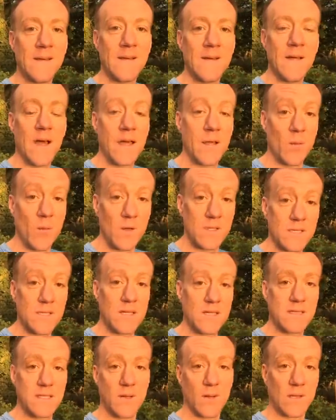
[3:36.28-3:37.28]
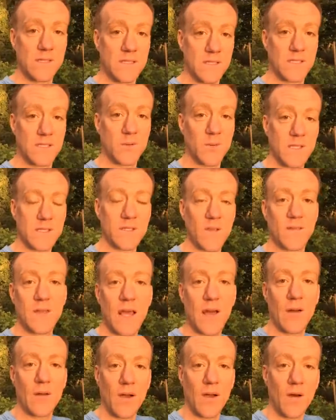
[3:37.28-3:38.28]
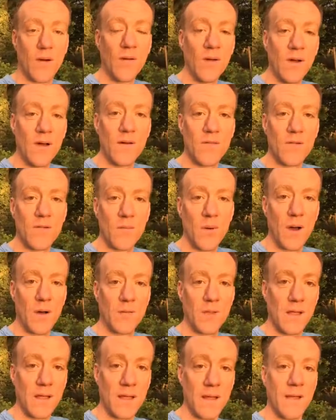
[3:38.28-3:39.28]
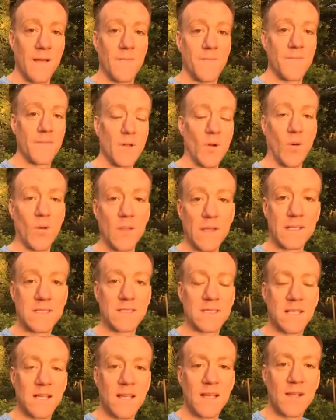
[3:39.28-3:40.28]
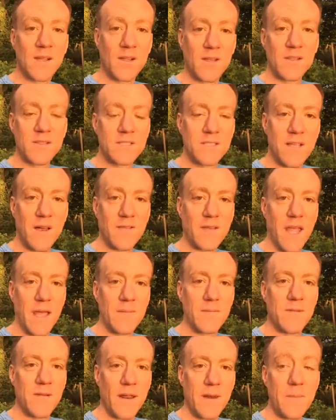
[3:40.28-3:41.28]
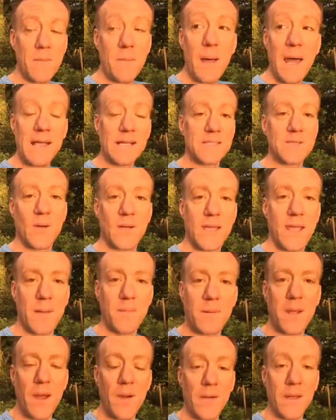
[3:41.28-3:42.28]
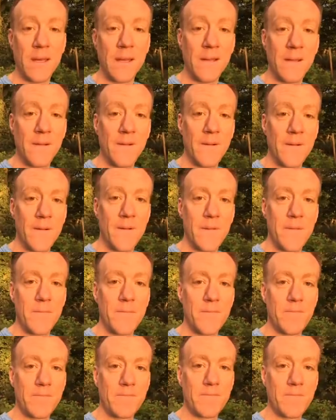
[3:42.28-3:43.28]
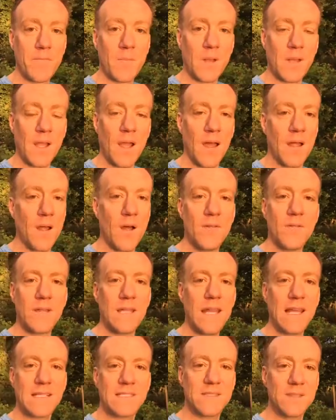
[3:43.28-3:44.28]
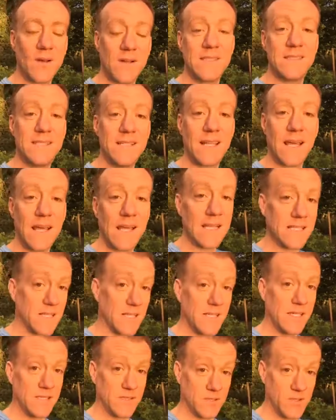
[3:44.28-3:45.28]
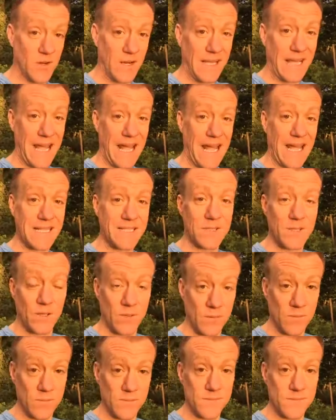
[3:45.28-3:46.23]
And it wasn't until I just switched off the alcohol for a while that all this good stuff came flooding back. So I kept going. And over the next 90 days, I didn't drink at all.